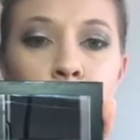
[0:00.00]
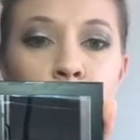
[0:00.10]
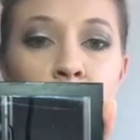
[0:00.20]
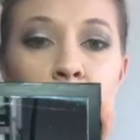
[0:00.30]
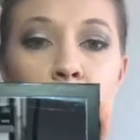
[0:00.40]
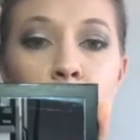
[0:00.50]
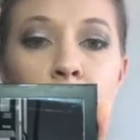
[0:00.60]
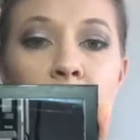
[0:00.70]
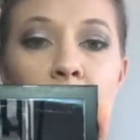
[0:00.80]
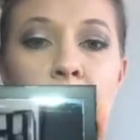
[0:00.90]
shadows,
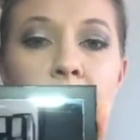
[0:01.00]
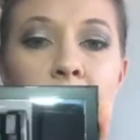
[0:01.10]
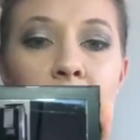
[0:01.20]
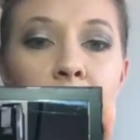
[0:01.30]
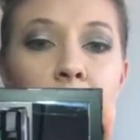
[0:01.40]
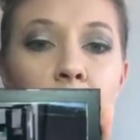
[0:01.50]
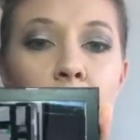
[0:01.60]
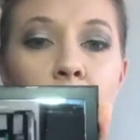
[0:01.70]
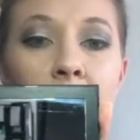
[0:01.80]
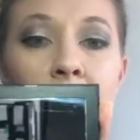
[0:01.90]
and then these
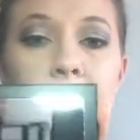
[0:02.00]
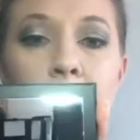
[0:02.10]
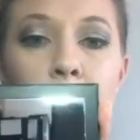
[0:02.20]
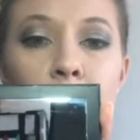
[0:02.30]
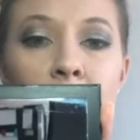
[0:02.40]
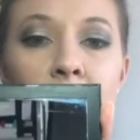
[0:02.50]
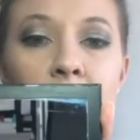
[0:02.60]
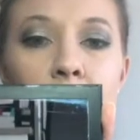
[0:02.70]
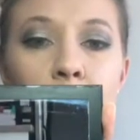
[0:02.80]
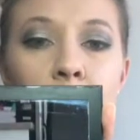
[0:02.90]
are highlights, and they're kind of
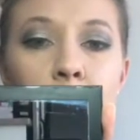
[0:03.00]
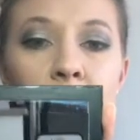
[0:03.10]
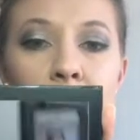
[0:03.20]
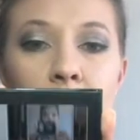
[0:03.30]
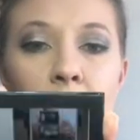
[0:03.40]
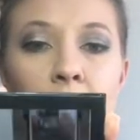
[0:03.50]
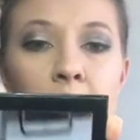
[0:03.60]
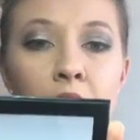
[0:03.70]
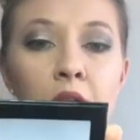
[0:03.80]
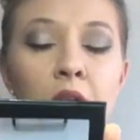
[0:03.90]
like a cream base.
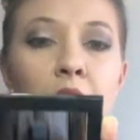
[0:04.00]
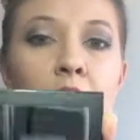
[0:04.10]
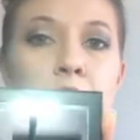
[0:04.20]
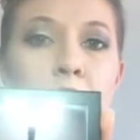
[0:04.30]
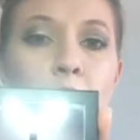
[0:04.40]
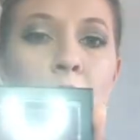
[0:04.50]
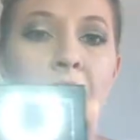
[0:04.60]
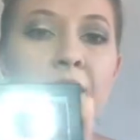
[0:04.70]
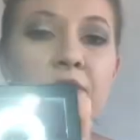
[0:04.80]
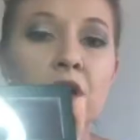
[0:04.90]
So I
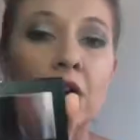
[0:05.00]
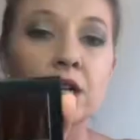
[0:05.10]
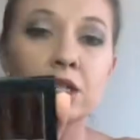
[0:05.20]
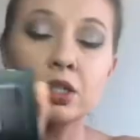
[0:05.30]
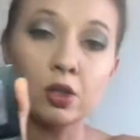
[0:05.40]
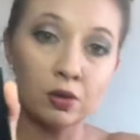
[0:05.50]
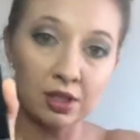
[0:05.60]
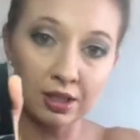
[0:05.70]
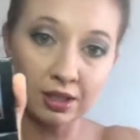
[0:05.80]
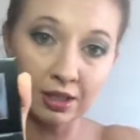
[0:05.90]
have not used
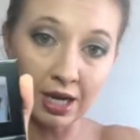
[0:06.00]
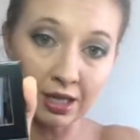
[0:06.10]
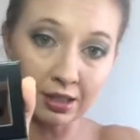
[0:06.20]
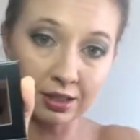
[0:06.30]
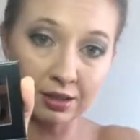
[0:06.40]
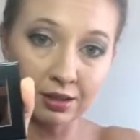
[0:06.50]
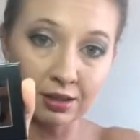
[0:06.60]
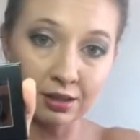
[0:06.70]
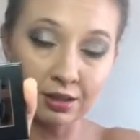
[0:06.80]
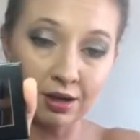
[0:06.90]
this yet.
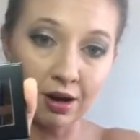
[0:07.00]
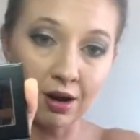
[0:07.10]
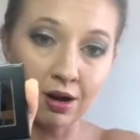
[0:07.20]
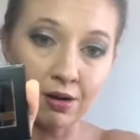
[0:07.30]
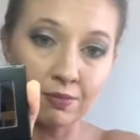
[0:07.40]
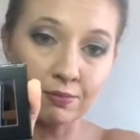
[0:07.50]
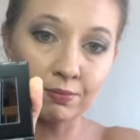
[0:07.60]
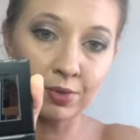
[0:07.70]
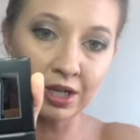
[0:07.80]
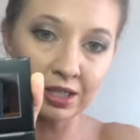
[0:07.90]

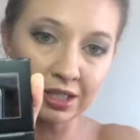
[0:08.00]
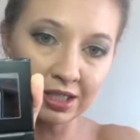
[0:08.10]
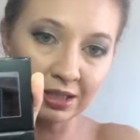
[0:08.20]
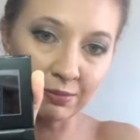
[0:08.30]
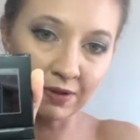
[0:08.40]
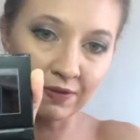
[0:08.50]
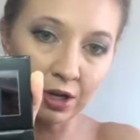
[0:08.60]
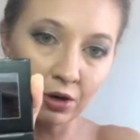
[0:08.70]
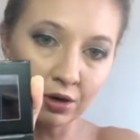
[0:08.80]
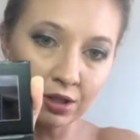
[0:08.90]
But I did stick my
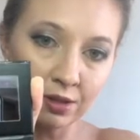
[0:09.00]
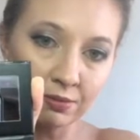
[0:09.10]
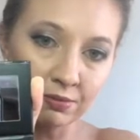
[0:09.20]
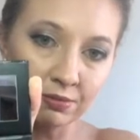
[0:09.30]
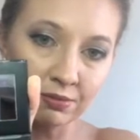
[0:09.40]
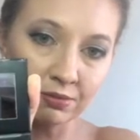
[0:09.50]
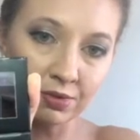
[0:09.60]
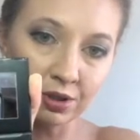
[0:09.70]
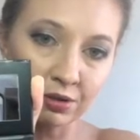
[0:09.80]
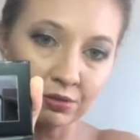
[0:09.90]
finger in them,
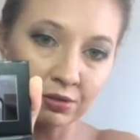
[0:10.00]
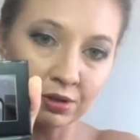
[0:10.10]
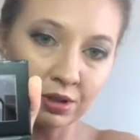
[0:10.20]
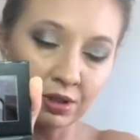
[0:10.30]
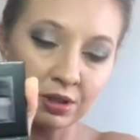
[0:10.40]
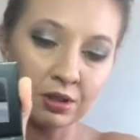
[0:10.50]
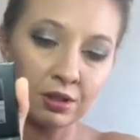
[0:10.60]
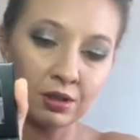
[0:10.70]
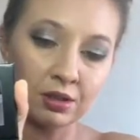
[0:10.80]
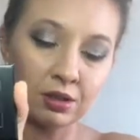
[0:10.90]
so
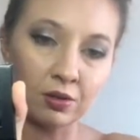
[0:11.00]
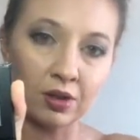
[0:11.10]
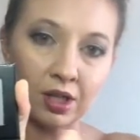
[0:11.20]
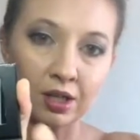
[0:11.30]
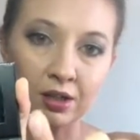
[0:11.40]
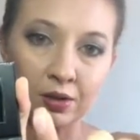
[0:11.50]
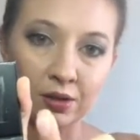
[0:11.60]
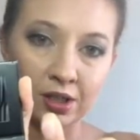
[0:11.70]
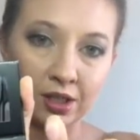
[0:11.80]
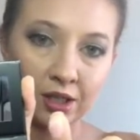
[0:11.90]
don't think I've
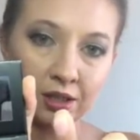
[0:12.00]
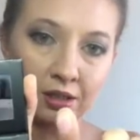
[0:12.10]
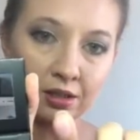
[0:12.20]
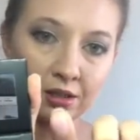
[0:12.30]
used it yet.